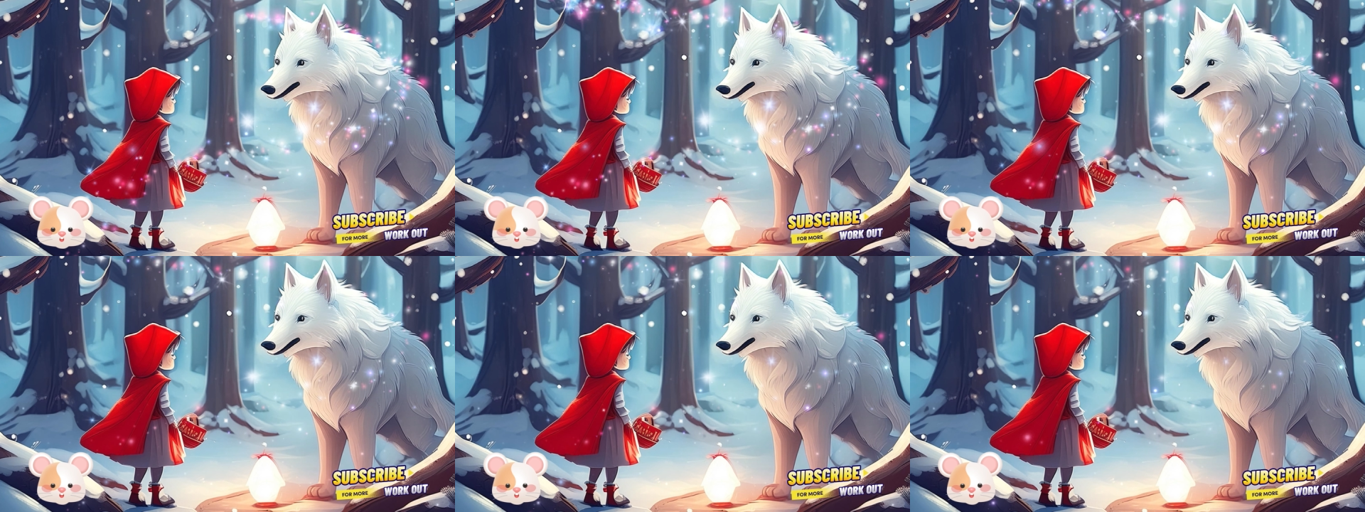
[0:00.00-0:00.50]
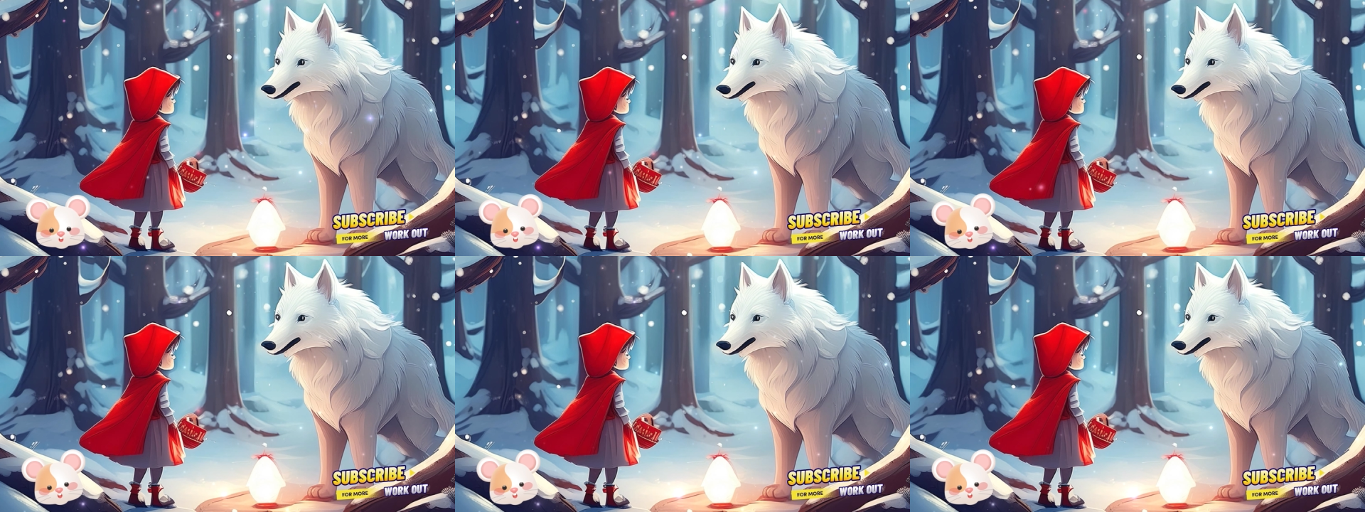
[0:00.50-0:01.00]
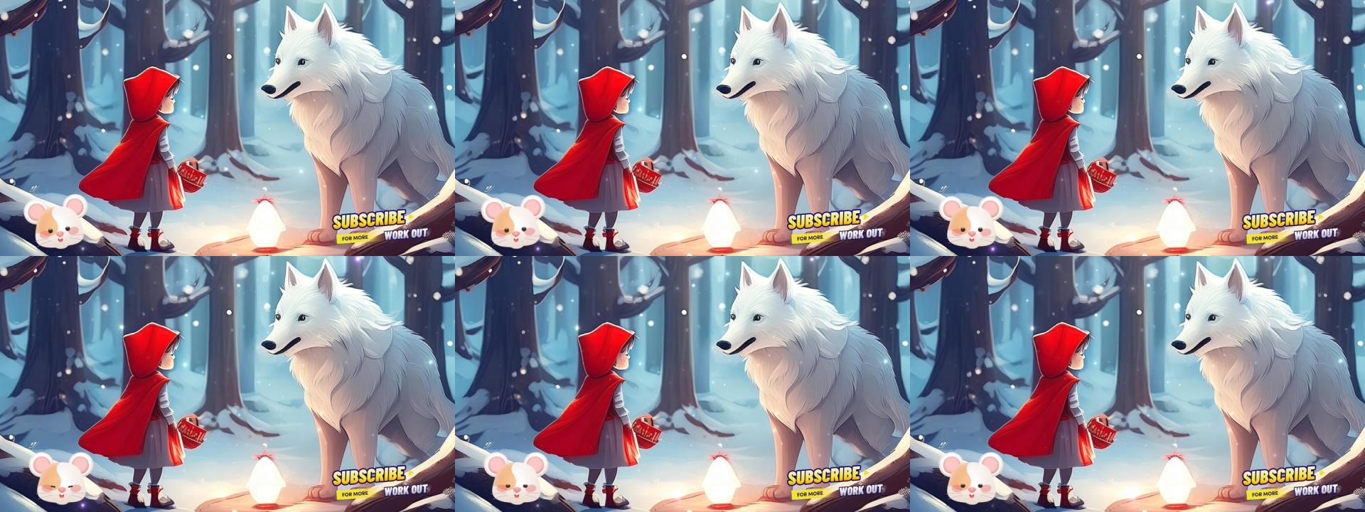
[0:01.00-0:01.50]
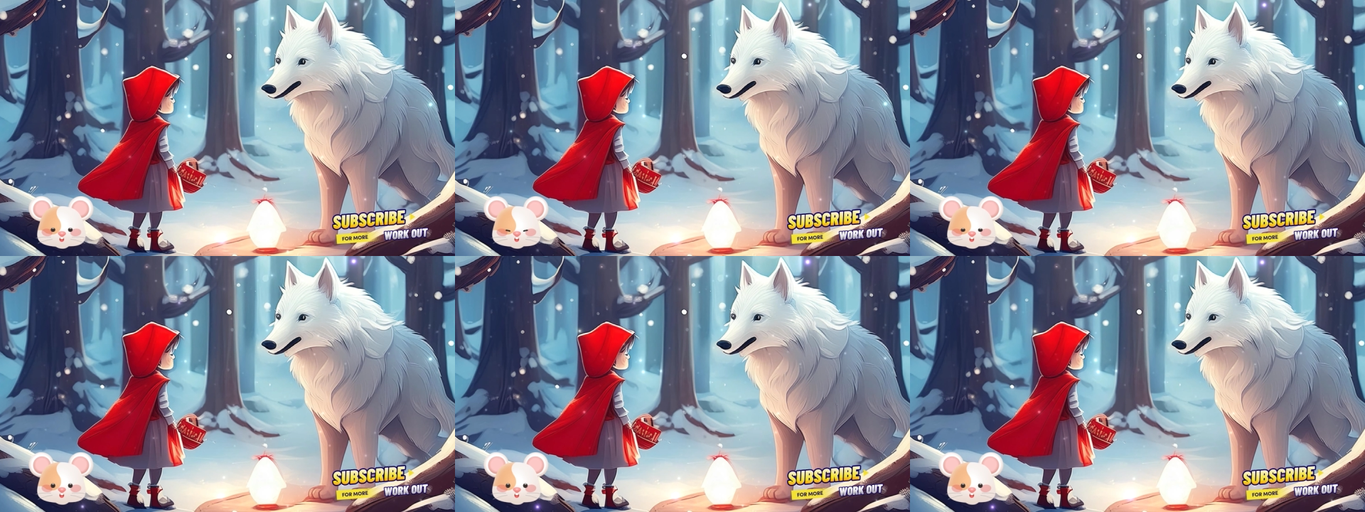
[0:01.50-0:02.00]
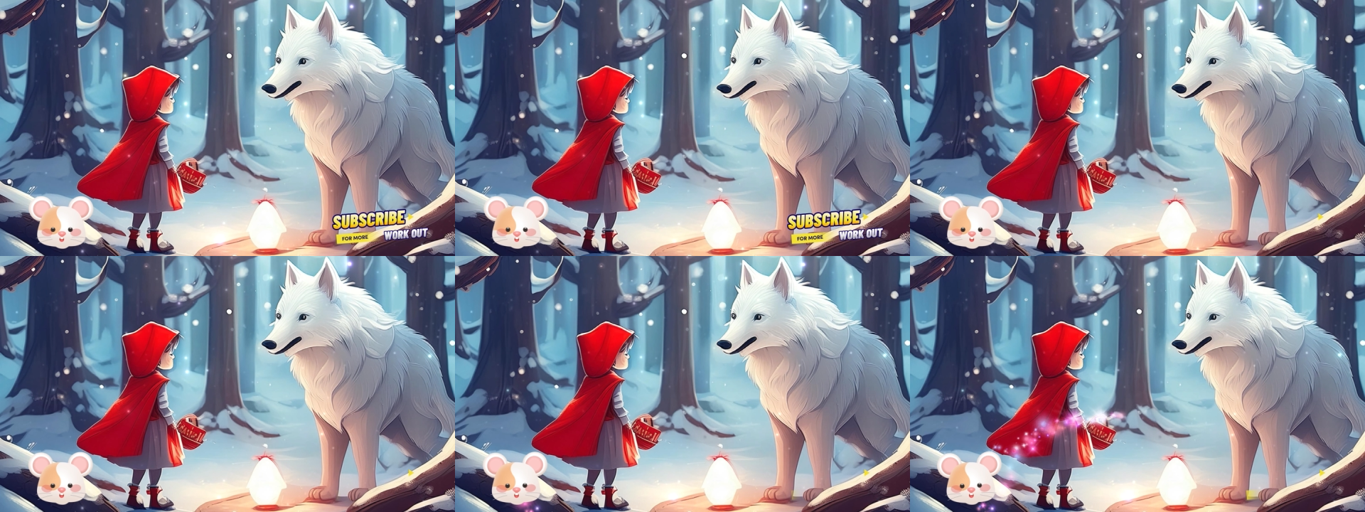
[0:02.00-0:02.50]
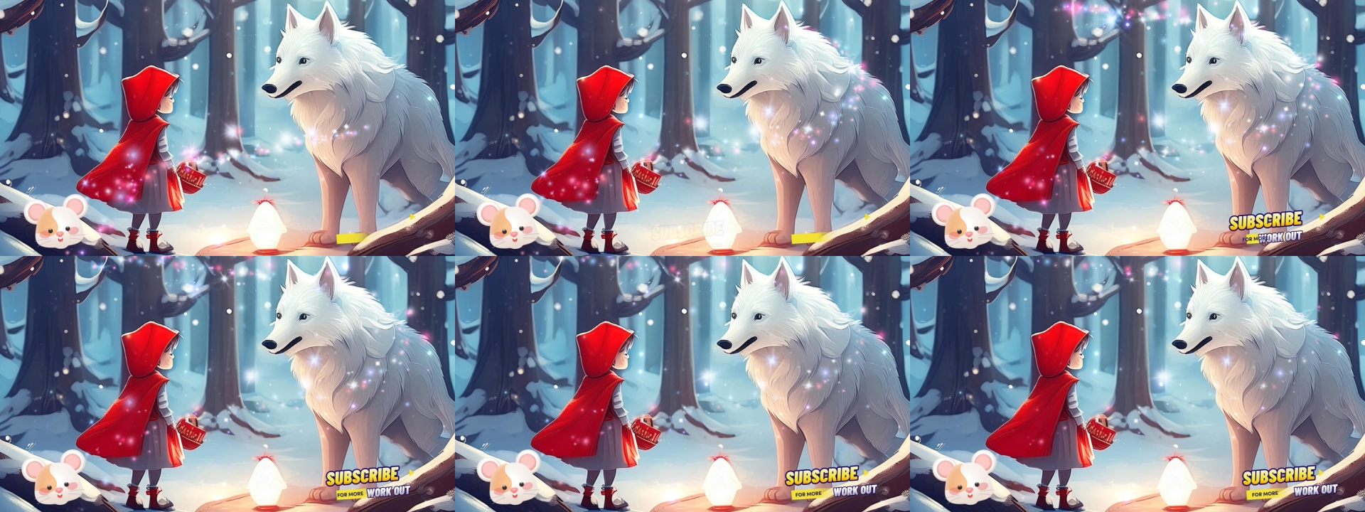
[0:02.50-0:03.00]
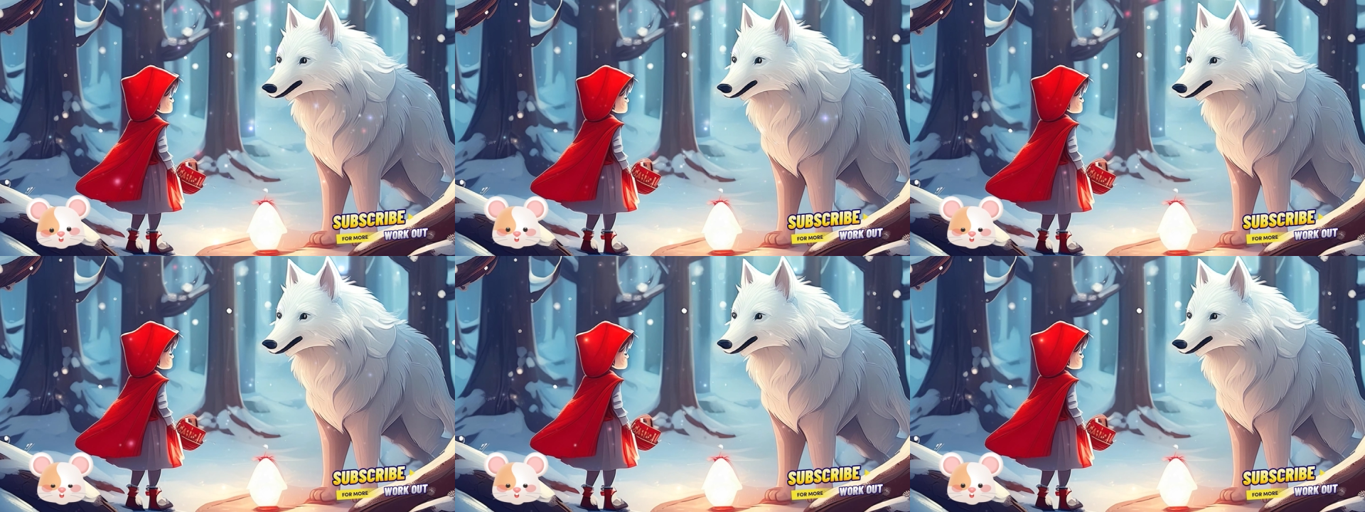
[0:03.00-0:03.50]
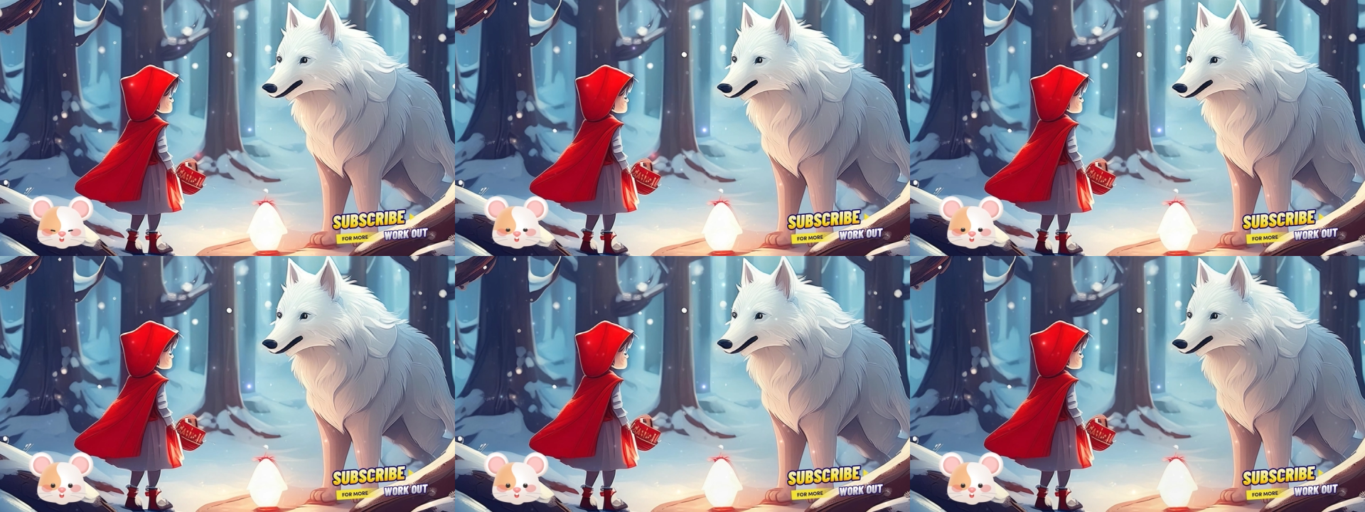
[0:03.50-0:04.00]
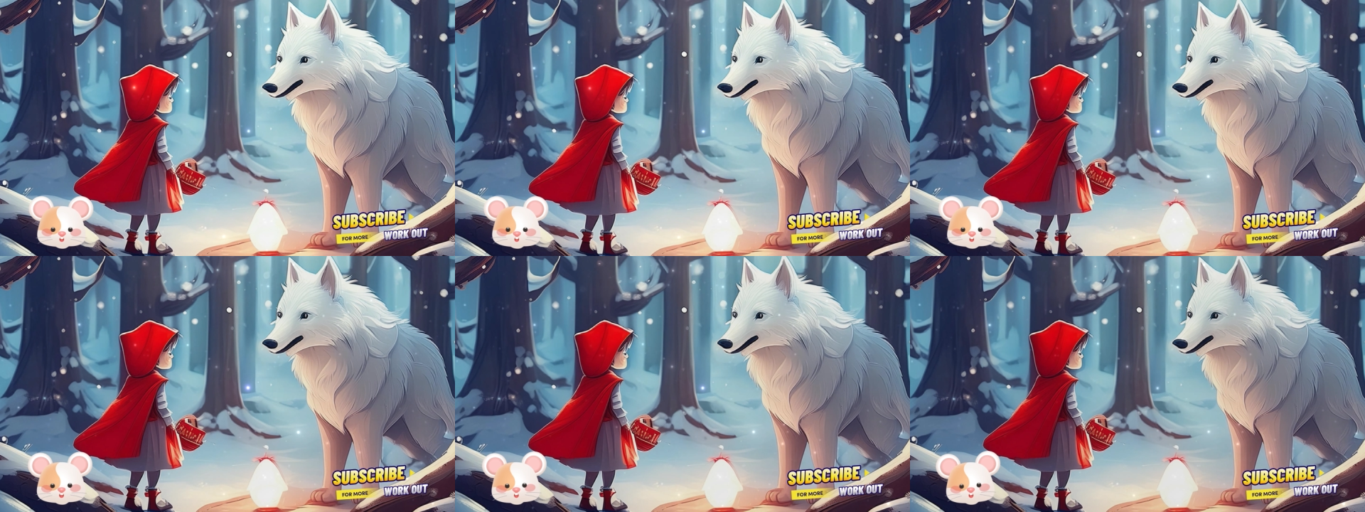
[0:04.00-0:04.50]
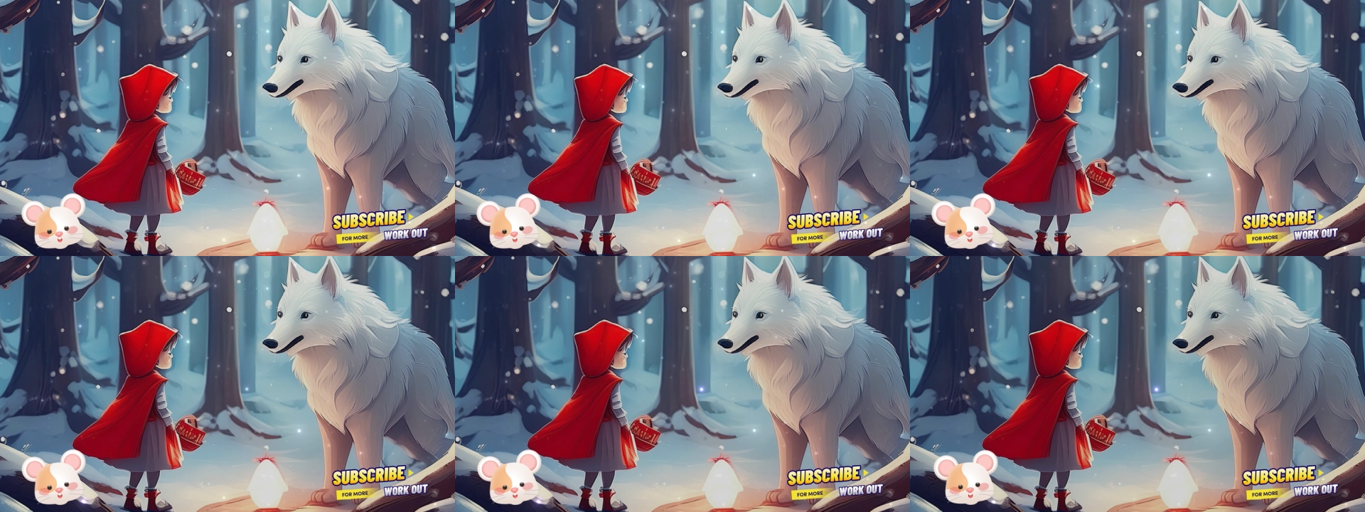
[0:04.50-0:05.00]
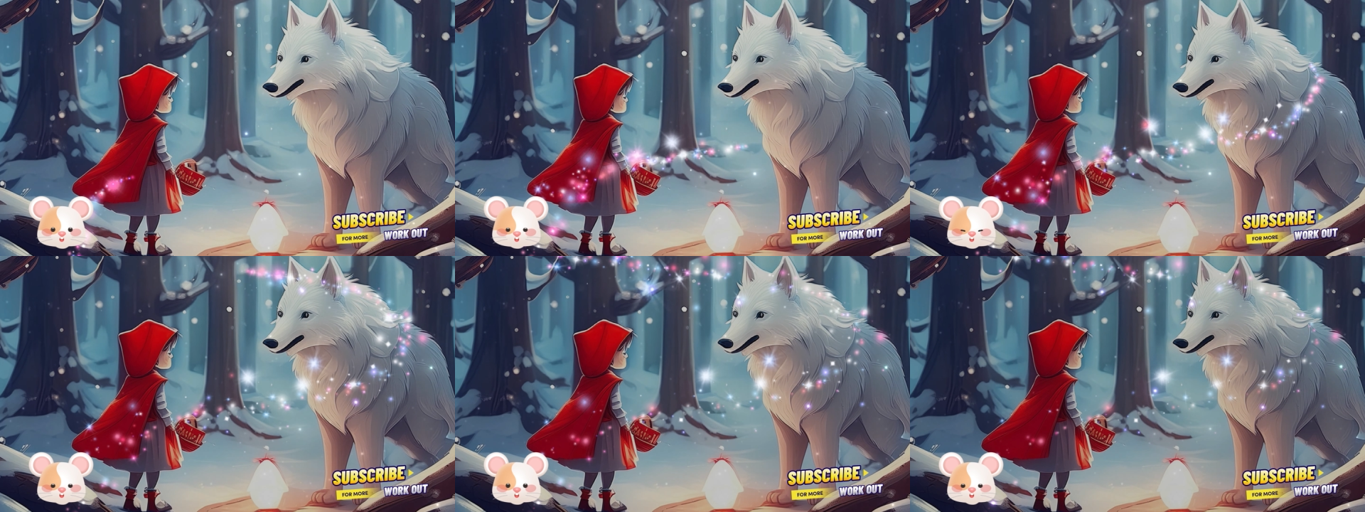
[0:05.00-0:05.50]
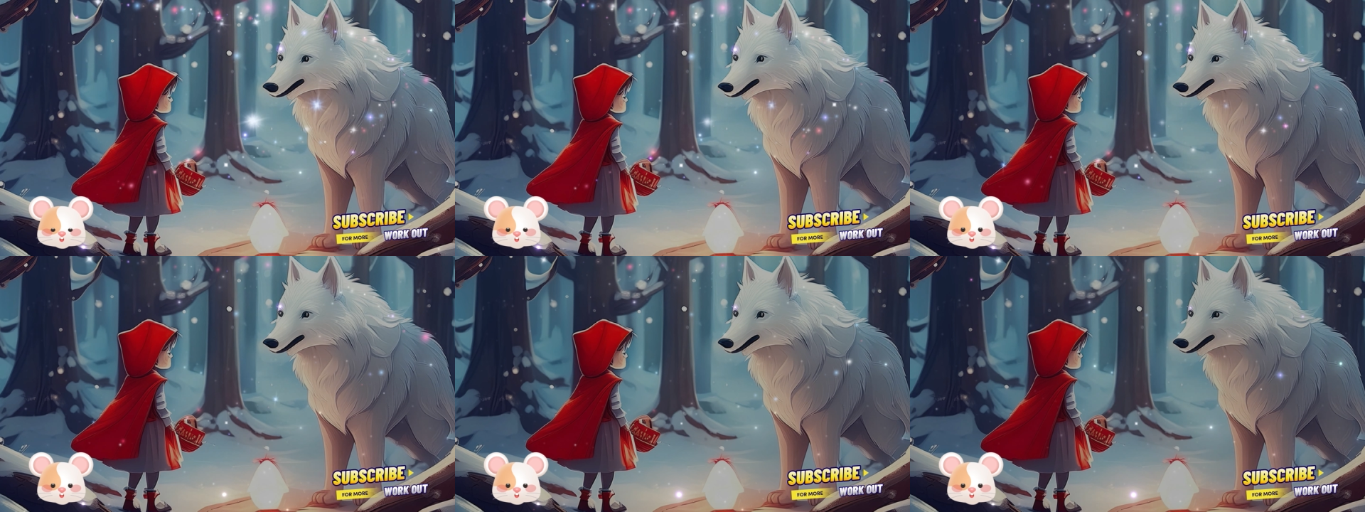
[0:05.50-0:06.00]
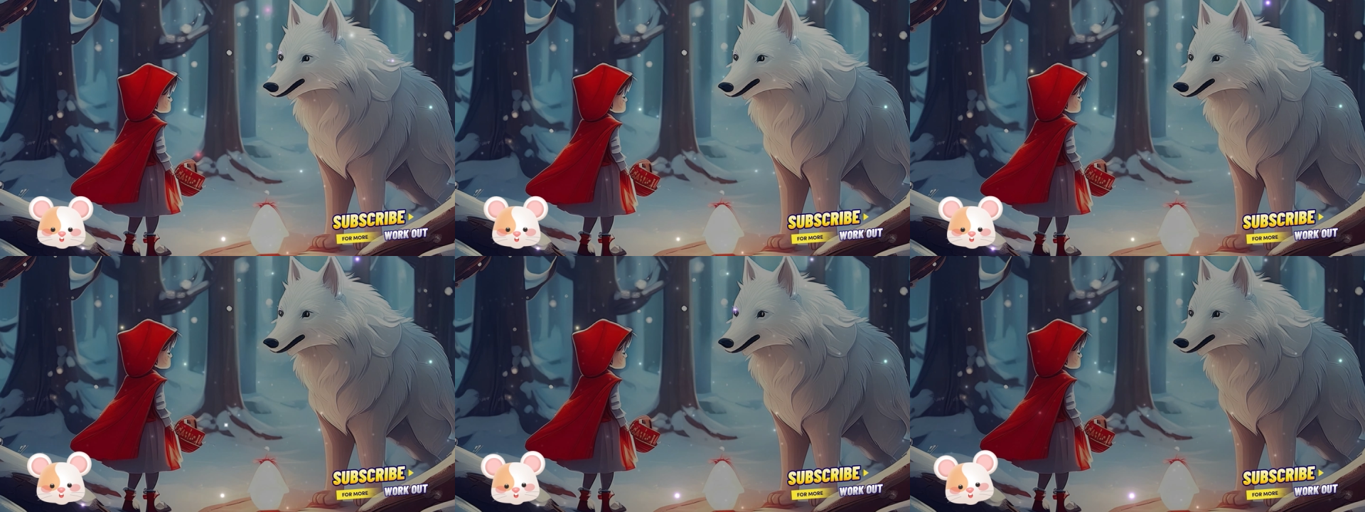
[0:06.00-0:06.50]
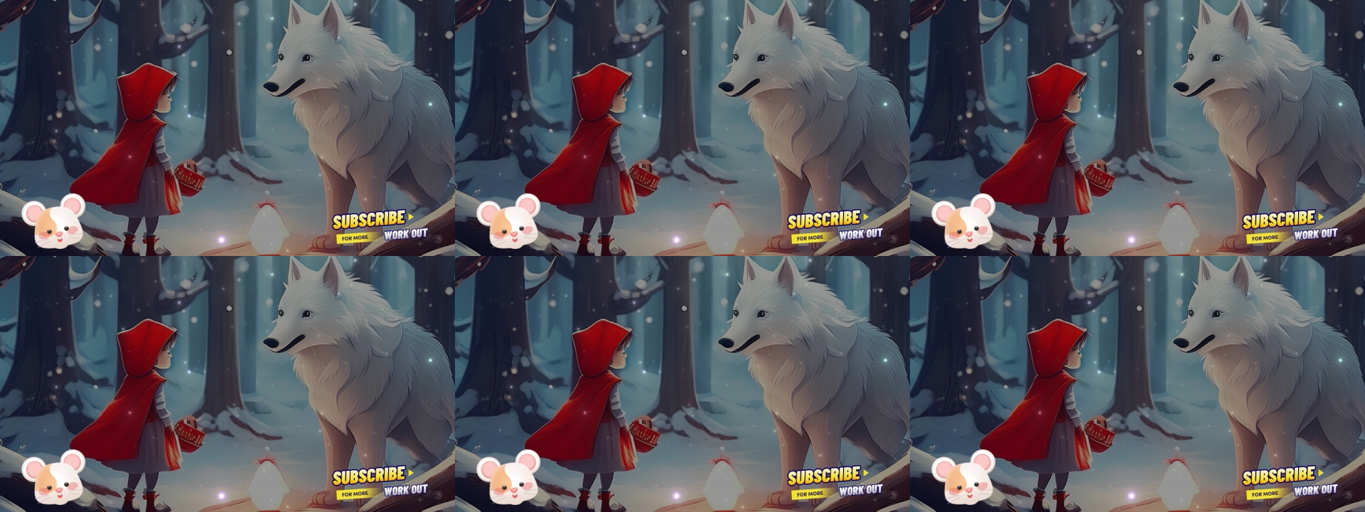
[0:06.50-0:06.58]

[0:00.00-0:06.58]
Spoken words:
(no speaker visible)